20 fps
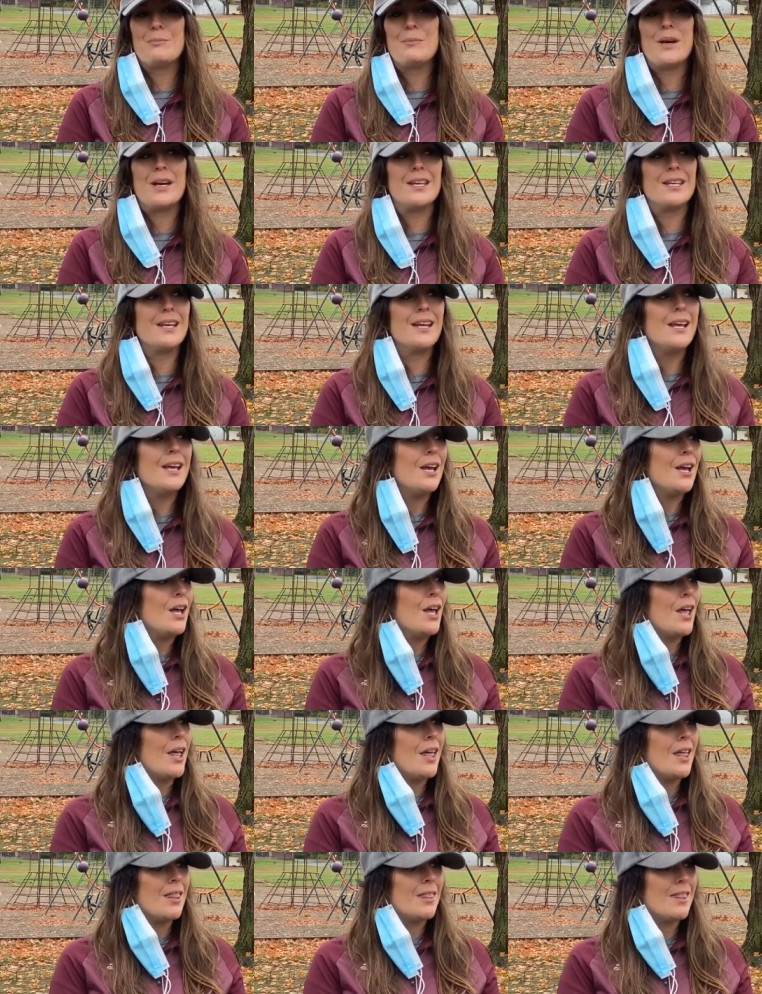but
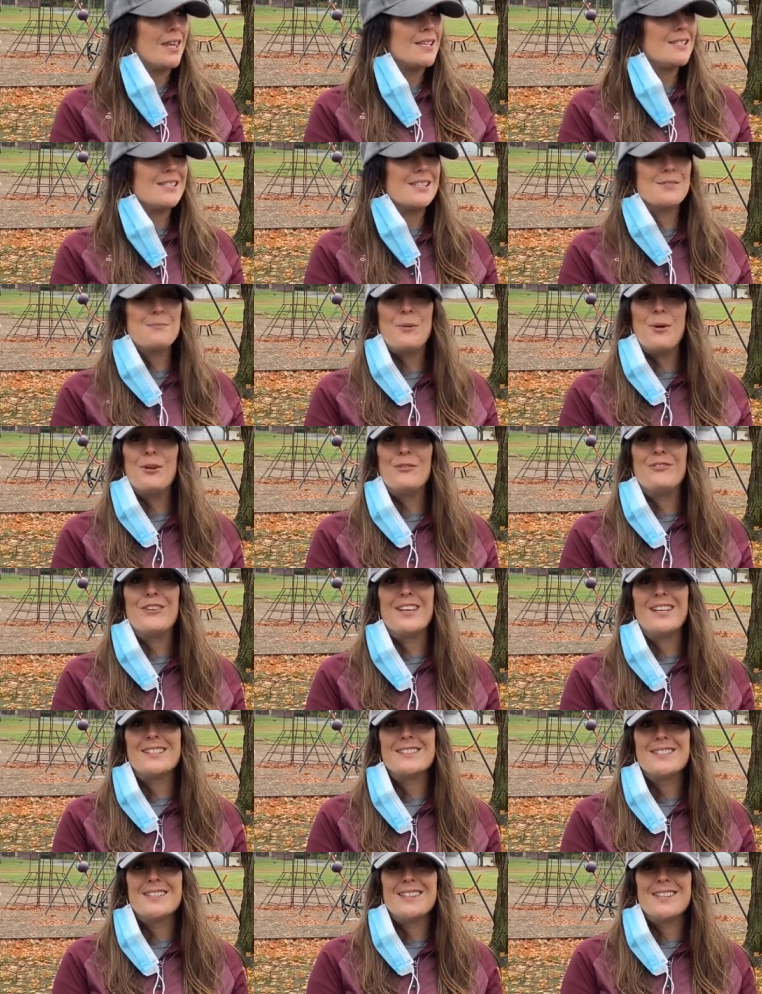this is
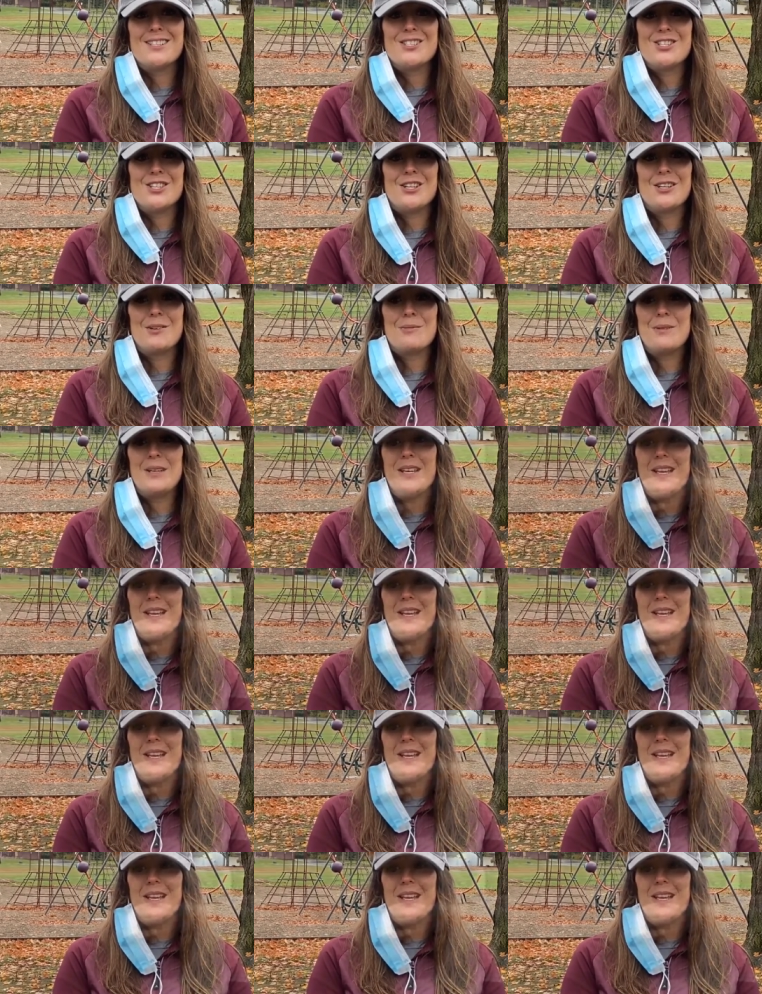perfect. This year